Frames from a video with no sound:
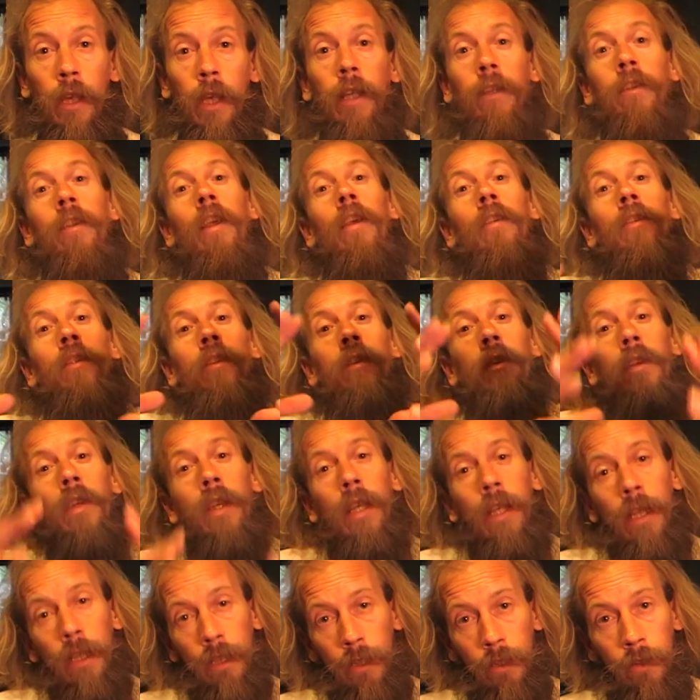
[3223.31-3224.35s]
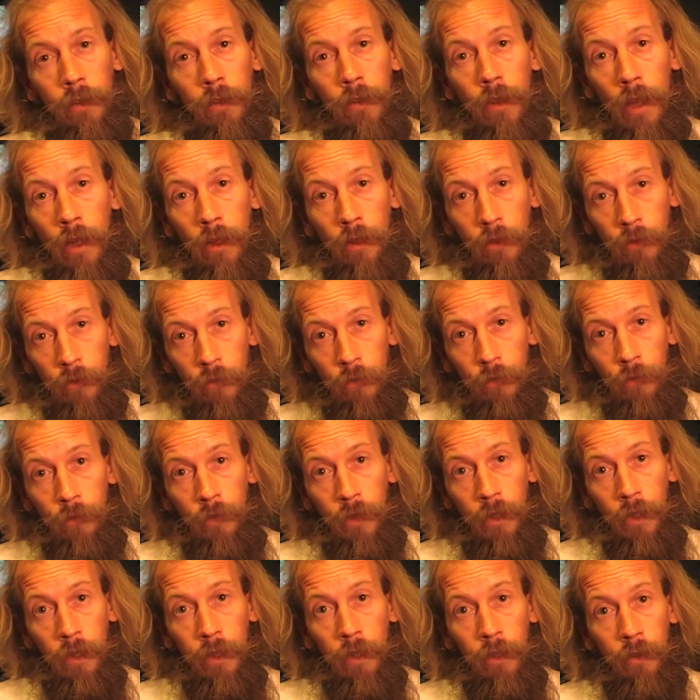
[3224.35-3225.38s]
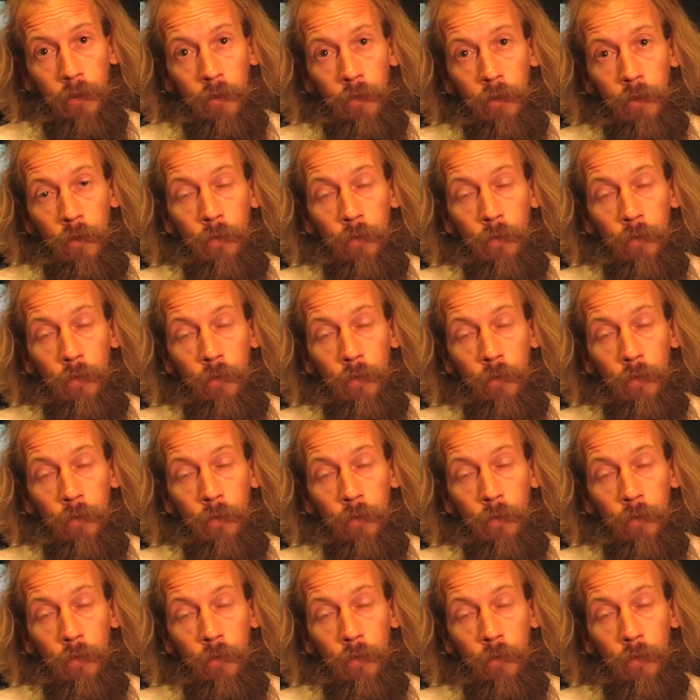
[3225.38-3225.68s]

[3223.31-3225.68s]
It doesn't need then to feed into